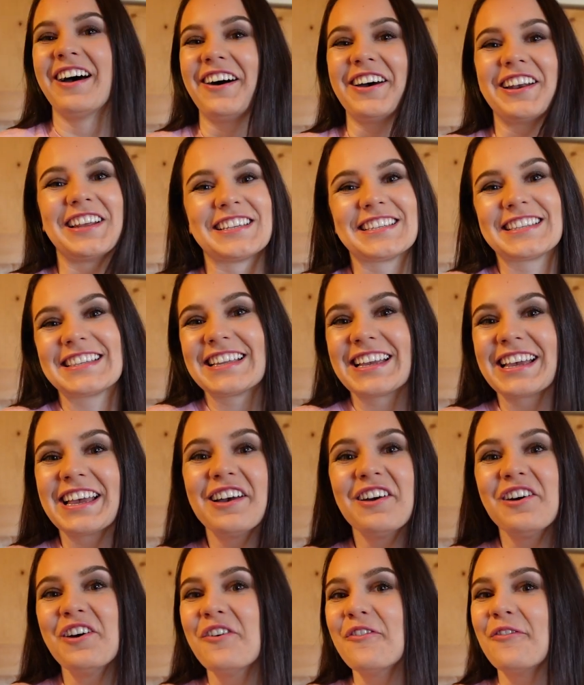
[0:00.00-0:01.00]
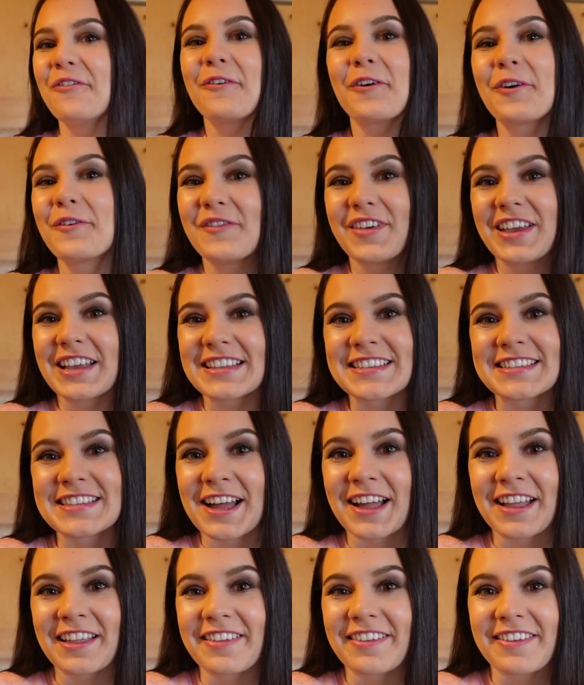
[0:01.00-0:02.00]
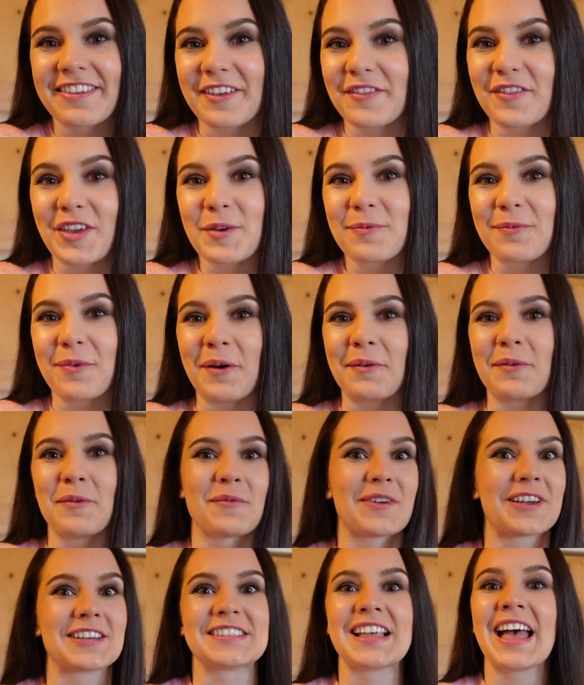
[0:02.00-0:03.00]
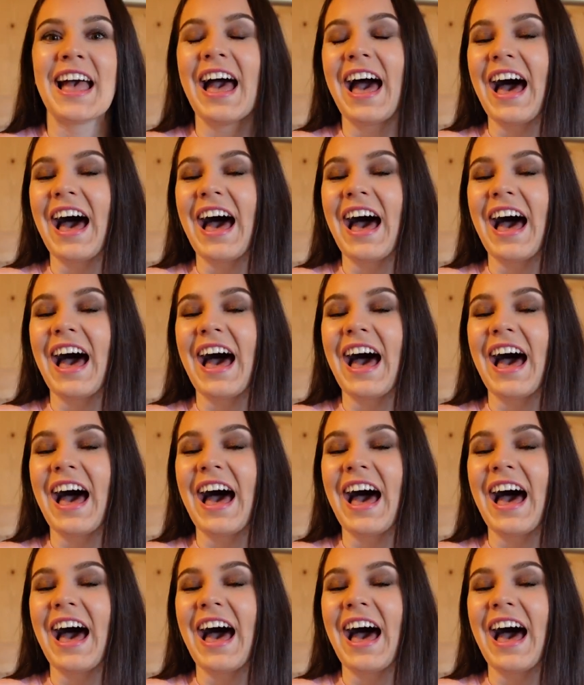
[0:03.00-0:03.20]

Honestly, for me it's not a big problem because